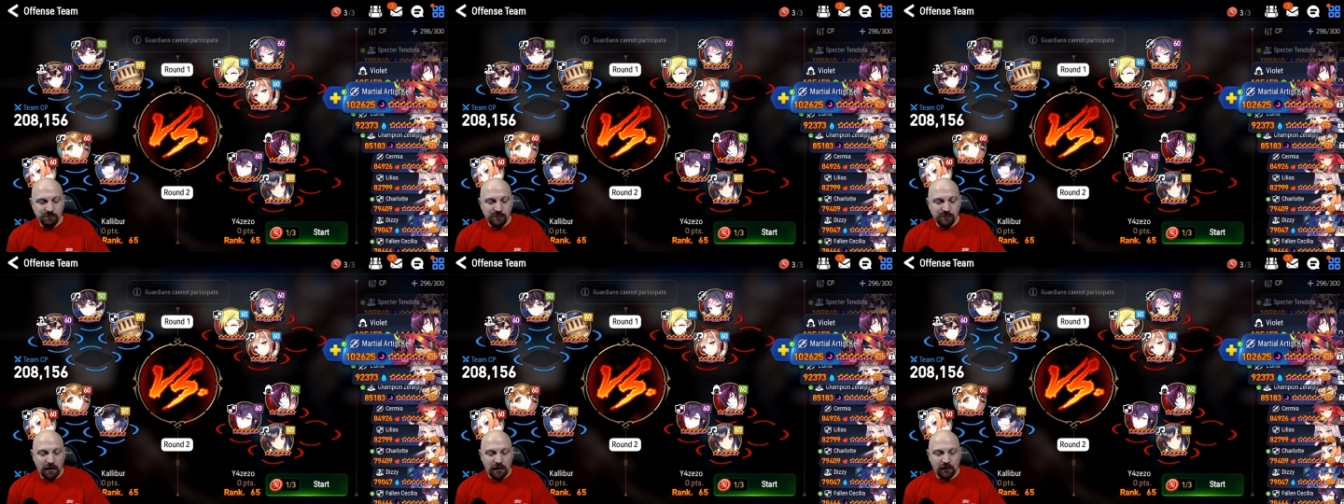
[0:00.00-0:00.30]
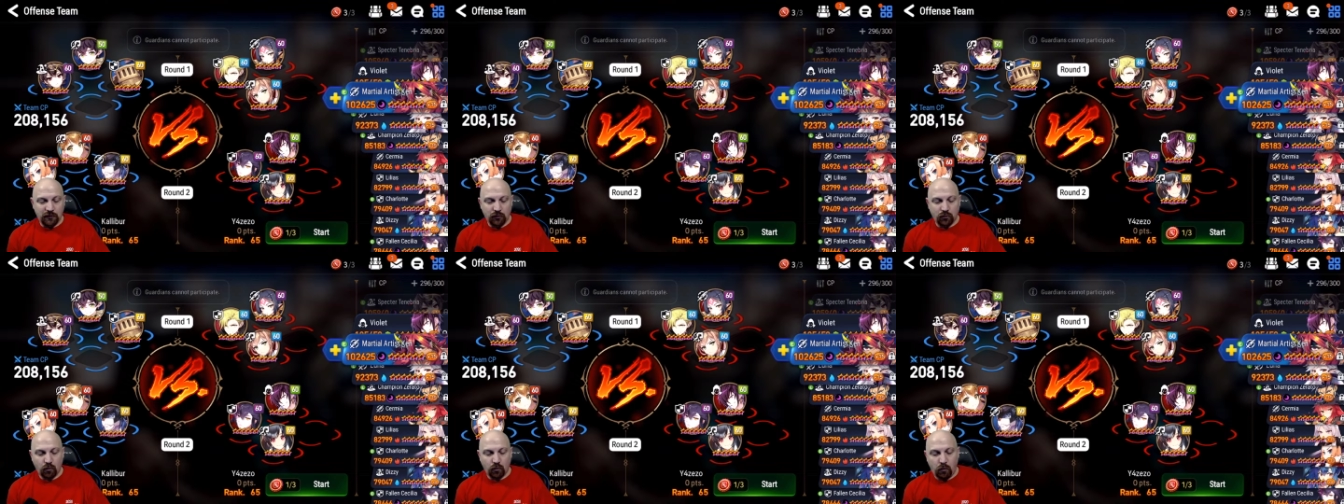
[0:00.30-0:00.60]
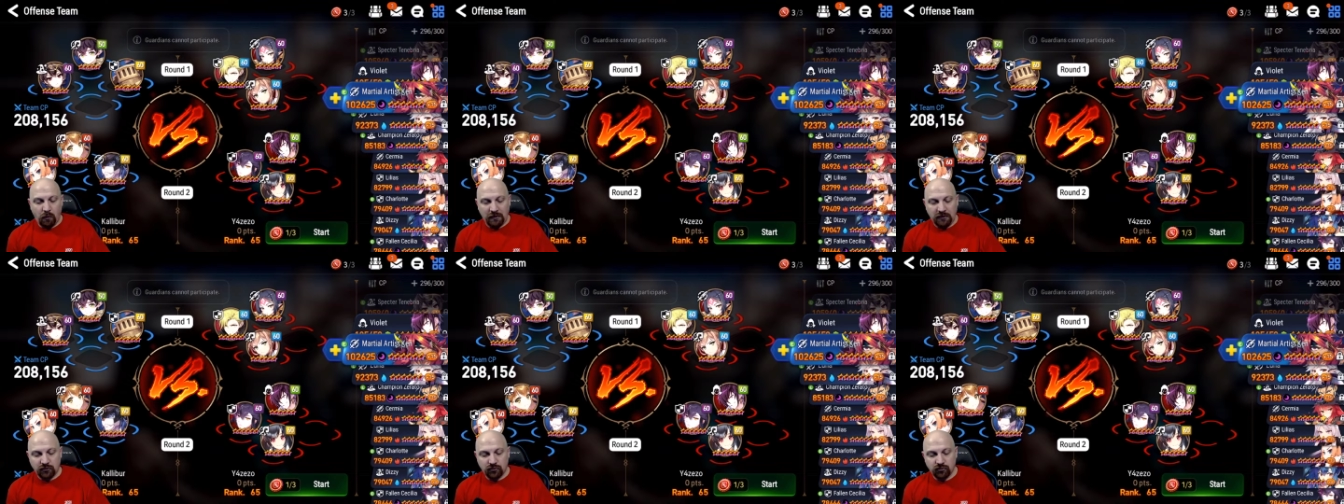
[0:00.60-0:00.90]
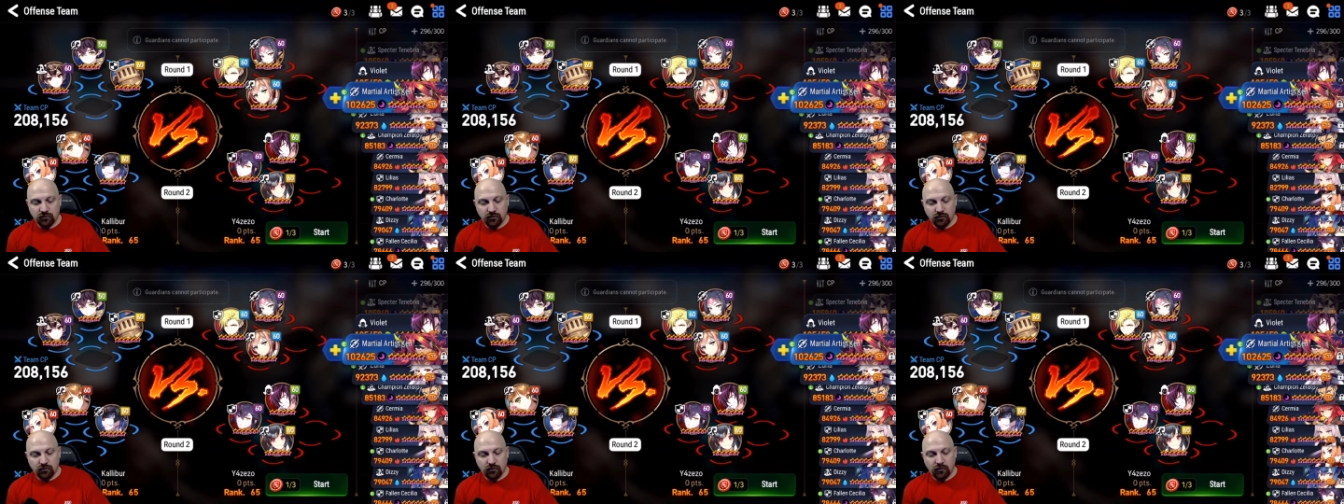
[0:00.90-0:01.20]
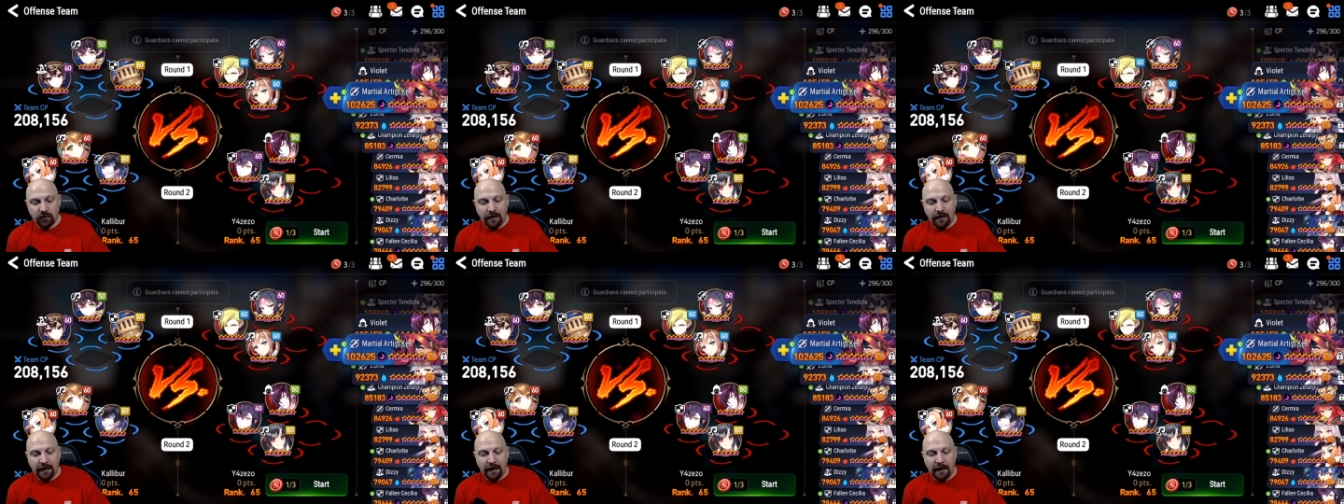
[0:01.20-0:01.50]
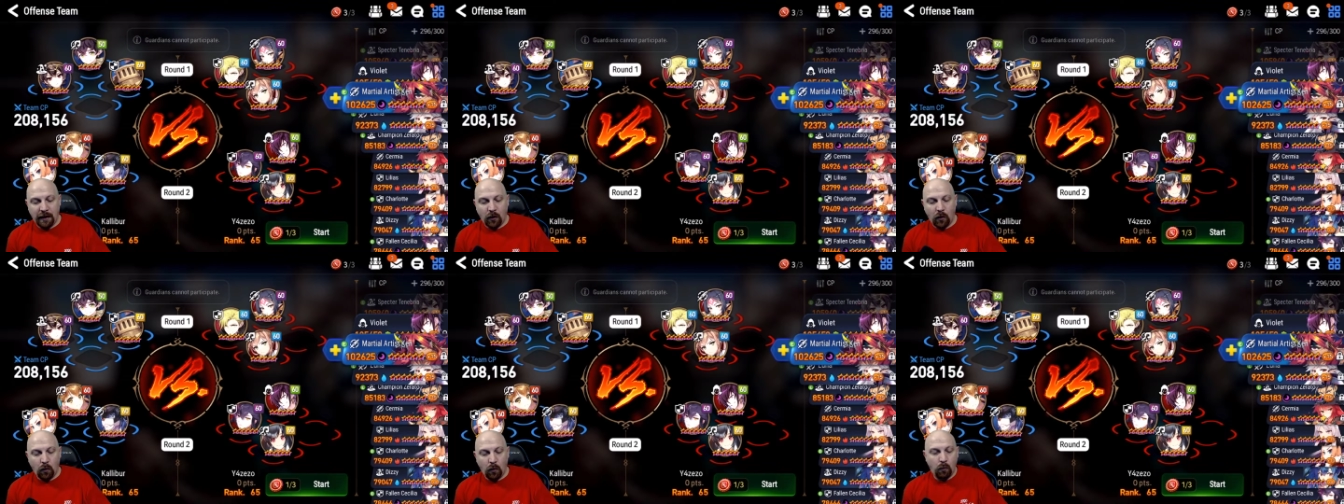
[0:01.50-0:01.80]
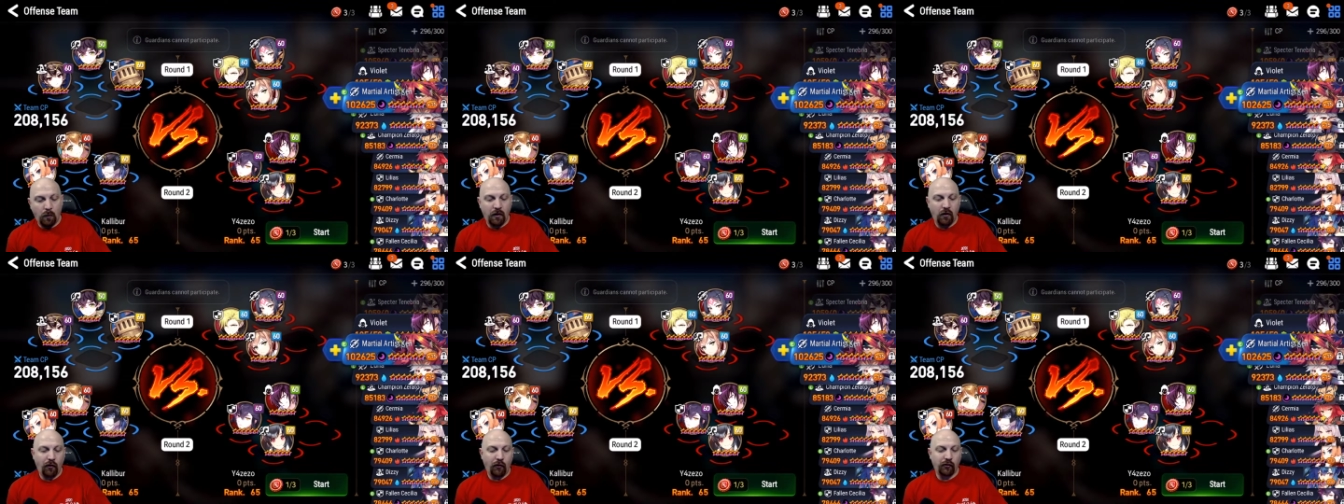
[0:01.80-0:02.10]
not quite sure how
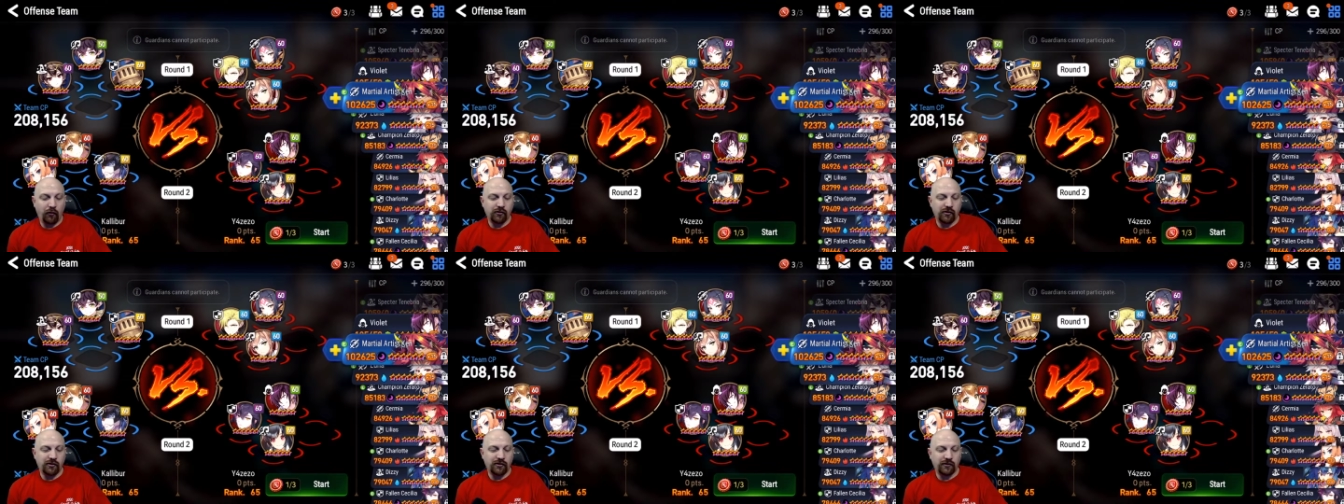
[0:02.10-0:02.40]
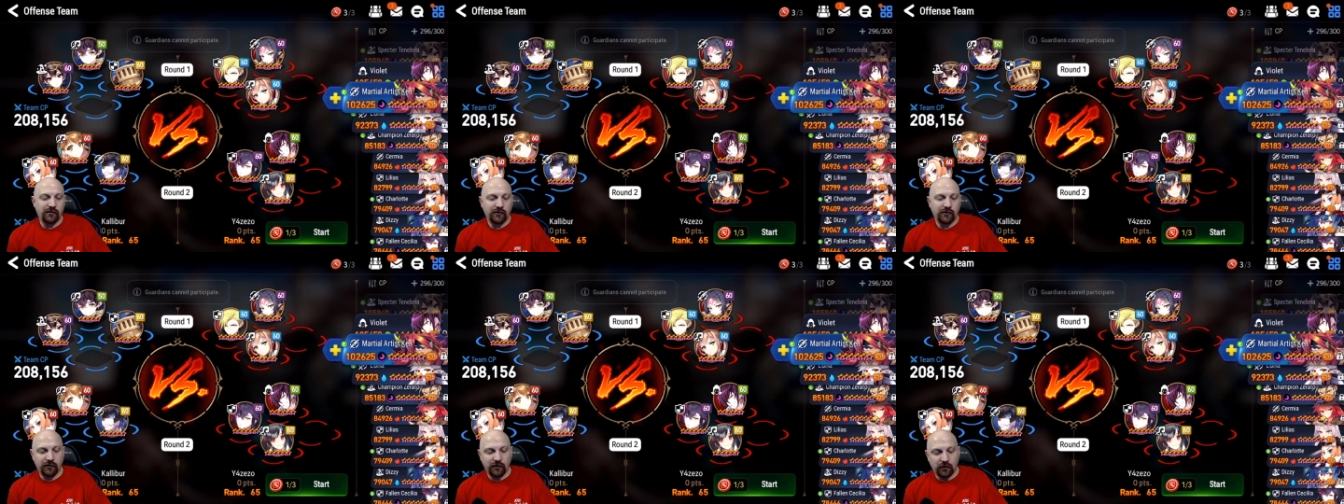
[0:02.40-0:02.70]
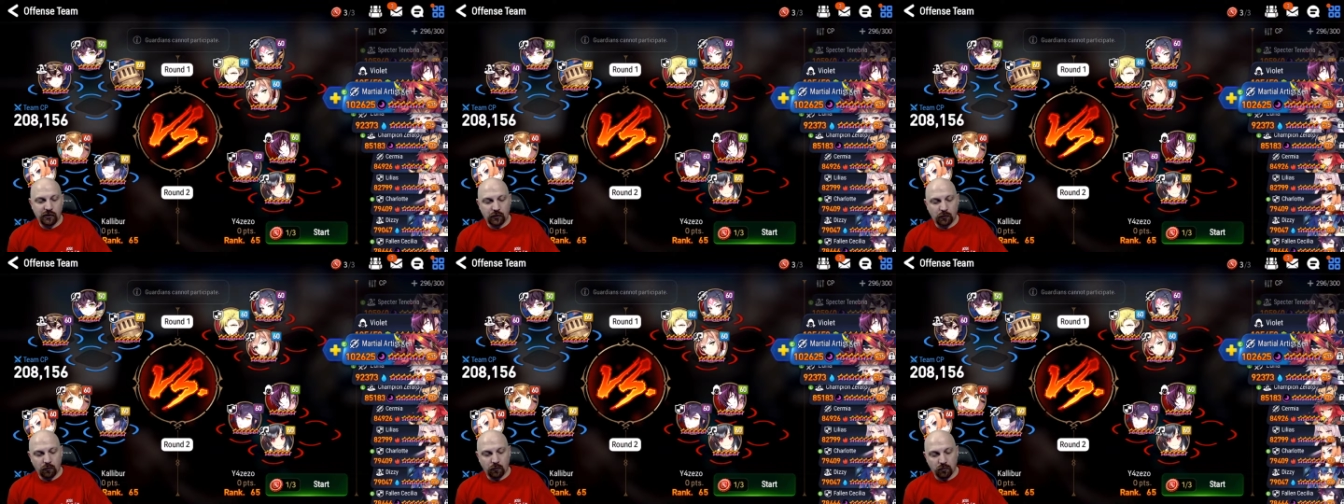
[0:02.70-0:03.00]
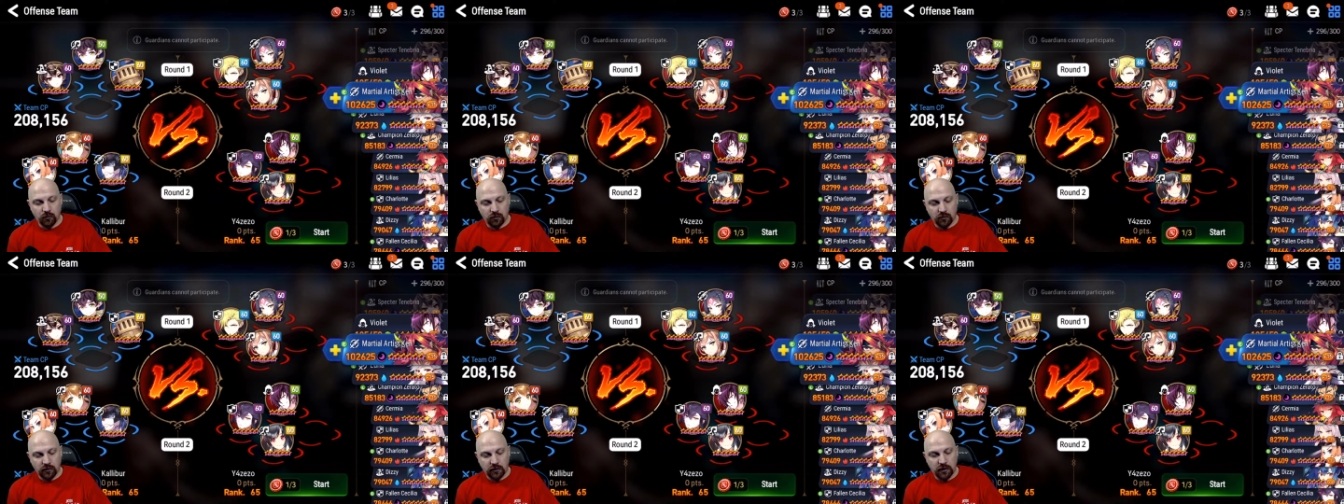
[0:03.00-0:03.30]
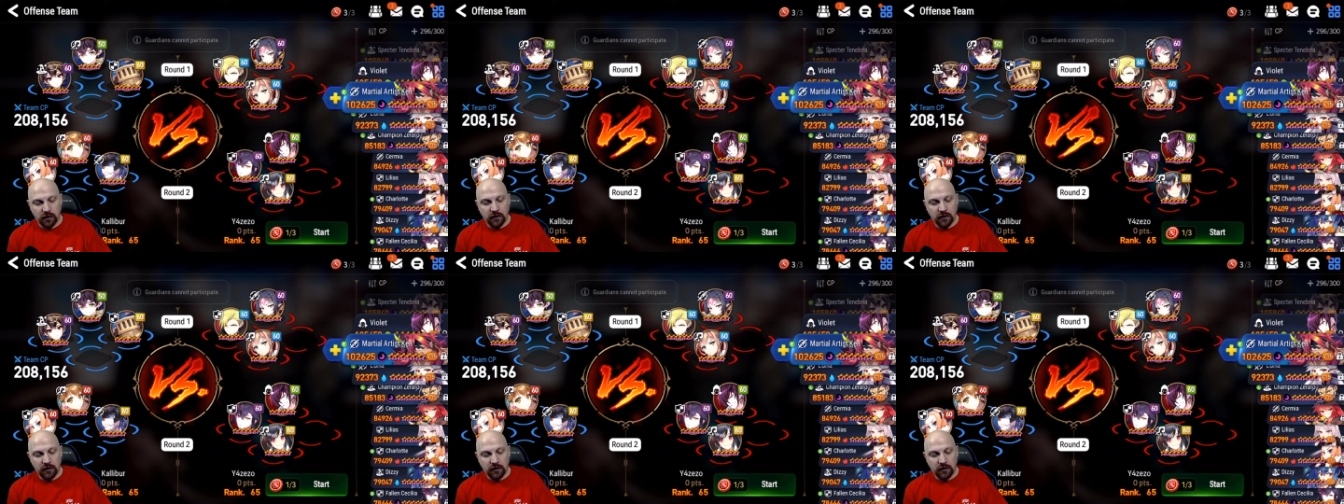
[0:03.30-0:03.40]
well this is going to work